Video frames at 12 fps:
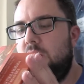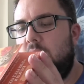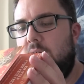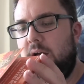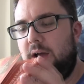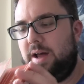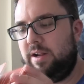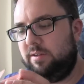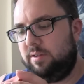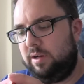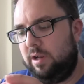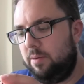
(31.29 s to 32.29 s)
And I
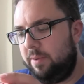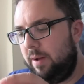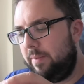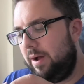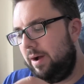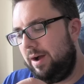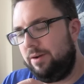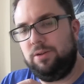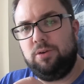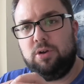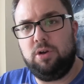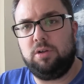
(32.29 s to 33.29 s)
said a little bit about how
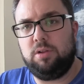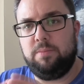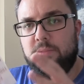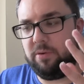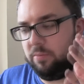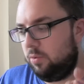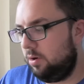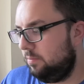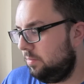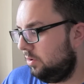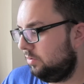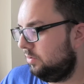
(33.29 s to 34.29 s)
you cook them. They're in
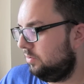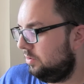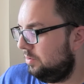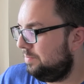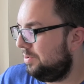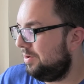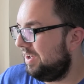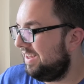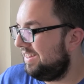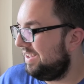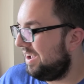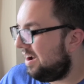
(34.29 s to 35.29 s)
wooden boxes and you put it
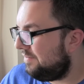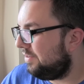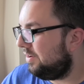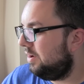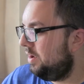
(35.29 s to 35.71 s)
in the oven.